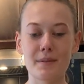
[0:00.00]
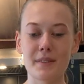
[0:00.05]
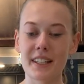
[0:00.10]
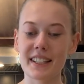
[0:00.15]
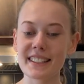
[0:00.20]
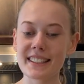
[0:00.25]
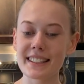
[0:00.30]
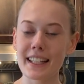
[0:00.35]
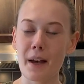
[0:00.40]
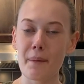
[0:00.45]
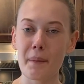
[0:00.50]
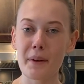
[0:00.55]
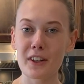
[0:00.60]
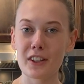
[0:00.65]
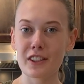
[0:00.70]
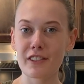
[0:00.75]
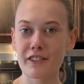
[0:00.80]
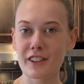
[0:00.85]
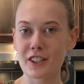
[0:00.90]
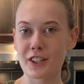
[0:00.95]
done slapping
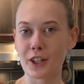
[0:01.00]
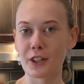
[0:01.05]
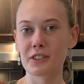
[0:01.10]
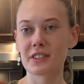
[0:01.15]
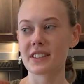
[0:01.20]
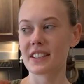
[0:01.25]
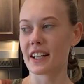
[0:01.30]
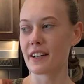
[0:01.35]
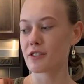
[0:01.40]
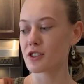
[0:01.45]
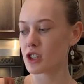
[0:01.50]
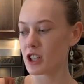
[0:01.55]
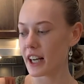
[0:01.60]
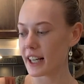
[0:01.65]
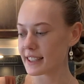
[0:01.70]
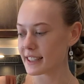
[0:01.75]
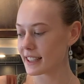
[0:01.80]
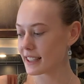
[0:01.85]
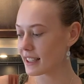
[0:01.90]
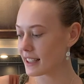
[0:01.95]
all of the doughs and I've
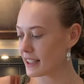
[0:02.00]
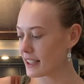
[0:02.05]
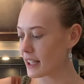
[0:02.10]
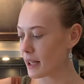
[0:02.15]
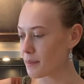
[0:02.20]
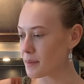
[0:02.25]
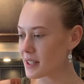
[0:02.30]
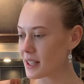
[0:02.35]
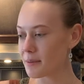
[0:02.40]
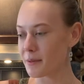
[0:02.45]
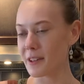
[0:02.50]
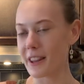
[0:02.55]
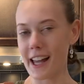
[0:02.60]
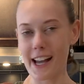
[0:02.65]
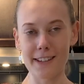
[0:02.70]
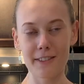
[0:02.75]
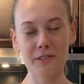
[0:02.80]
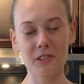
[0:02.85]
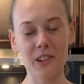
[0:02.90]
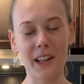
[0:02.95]
tried to clean up some of
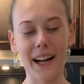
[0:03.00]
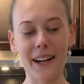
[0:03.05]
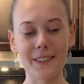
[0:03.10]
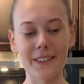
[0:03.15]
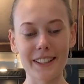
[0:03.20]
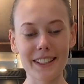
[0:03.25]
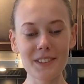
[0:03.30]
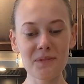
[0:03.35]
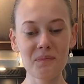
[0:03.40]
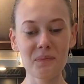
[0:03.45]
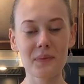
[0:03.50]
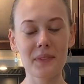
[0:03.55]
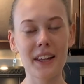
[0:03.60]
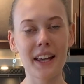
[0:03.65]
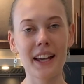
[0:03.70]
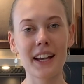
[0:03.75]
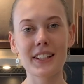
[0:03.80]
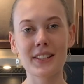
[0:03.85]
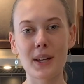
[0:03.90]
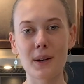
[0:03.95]
that flour.
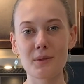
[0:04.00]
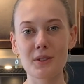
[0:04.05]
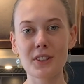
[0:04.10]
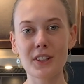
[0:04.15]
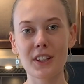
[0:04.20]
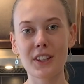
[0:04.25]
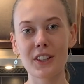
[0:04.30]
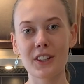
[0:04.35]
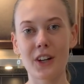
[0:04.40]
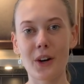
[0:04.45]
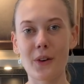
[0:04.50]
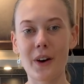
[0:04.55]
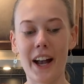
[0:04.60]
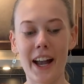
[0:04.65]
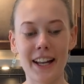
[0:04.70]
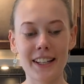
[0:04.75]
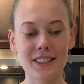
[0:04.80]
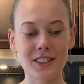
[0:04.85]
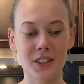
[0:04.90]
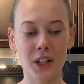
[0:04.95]
So I'm just gonna go
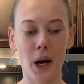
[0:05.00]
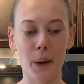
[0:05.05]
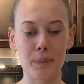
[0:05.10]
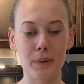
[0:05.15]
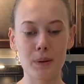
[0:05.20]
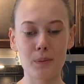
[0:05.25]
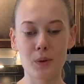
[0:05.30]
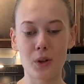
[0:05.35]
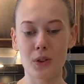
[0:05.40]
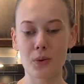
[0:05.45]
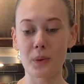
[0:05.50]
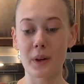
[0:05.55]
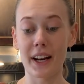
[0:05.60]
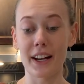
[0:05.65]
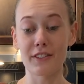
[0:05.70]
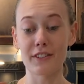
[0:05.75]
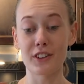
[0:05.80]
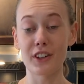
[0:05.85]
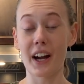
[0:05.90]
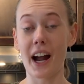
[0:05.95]
ahead and top them with
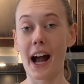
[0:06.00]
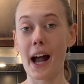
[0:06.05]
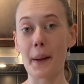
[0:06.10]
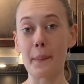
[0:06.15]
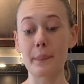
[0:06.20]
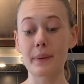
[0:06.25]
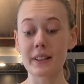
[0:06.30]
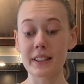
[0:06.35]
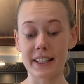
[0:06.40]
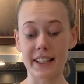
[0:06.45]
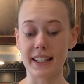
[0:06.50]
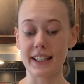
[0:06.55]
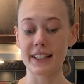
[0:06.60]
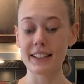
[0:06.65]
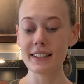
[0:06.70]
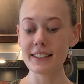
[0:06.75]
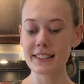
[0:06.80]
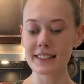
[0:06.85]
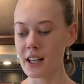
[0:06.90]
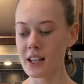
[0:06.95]
whatever I
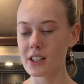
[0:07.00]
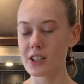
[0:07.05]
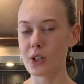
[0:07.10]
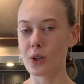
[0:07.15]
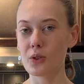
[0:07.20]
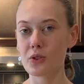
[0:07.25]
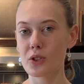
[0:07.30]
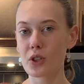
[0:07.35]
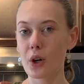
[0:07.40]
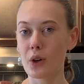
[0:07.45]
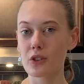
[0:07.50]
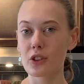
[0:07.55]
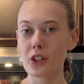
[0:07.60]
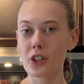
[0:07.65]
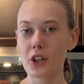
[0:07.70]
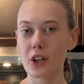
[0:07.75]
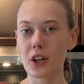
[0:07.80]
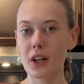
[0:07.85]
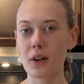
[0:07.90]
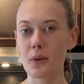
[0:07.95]
please. So in total,
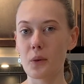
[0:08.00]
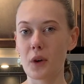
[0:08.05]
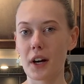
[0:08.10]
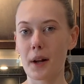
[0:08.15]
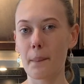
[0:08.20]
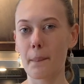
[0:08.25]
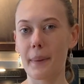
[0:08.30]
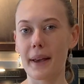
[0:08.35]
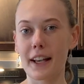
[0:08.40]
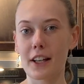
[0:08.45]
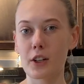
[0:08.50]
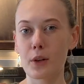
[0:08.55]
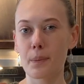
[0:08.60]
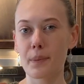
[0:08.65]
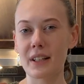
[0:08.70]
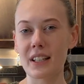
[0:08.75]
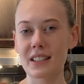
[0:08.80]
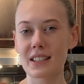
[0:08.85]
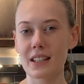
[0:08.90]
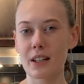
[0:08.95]
you're gonna wanna bake your
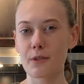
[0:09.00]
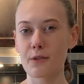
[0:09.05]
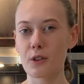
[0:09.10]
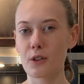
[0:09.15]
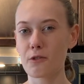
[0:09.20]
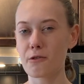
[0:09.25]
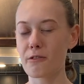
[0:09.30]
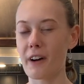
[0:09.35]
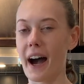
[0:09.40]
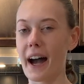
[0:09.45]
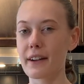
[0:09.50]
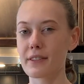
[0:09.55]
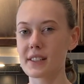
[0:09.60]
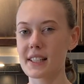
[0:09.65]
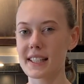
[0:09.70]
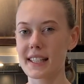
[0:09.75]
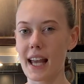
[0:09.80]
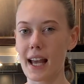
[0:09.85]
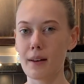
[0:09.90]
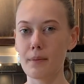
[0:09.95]
pizza for 5
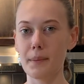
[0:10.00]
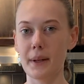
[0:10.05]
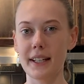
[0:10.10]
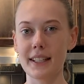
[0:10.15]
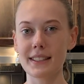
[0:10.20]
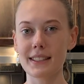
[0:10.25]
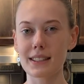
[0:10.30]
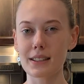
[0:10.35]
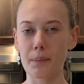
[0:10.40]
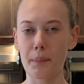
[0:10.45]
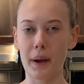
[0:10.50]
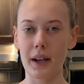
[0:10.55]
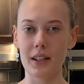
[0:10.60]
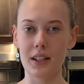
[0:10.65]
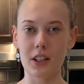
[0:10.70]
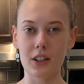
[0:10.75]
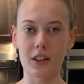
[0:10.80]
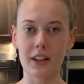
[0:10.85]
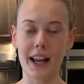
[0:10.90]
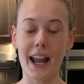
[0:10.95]
to 10 minutes,
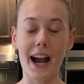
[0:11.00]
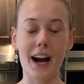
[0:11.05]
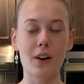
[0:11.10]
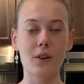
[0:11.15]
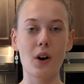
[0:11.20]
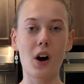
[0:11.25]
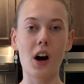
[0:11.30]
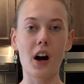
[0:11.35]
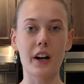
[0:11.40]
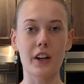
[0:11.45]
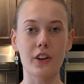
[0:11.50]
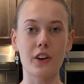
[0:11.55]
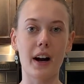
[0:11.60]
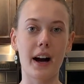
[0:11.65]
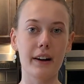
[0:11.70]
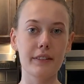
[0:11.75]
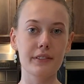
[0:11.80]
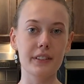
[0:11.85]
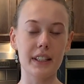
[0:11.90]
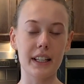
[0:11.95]
depending on how hot your
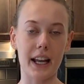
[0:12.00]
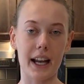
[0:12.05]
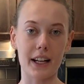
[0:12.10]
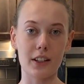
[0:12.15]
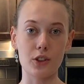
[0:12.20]
oven and